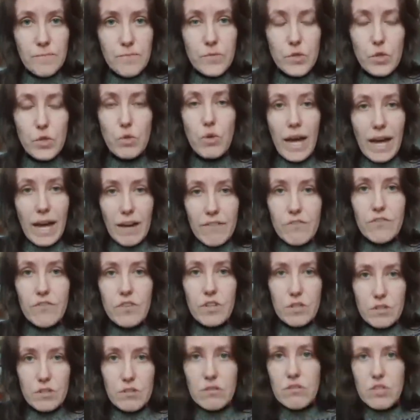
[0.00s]
you have
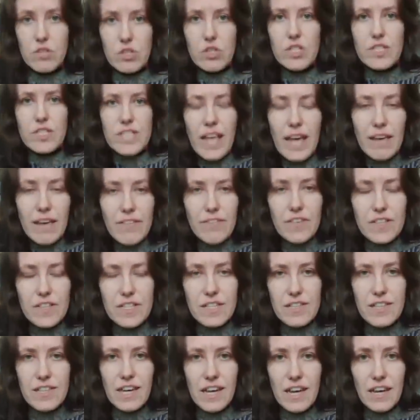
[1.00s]

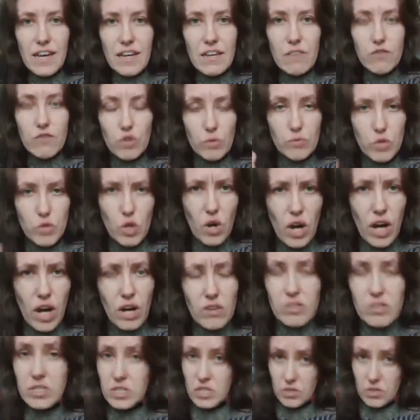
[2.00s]
safety there from your
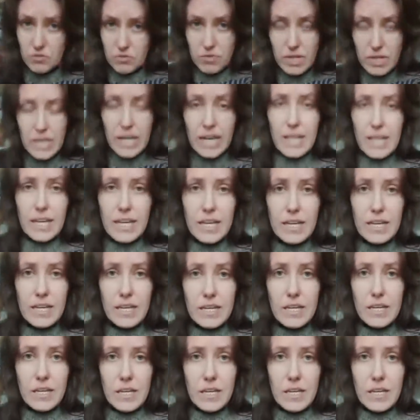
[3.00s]
houses. Really?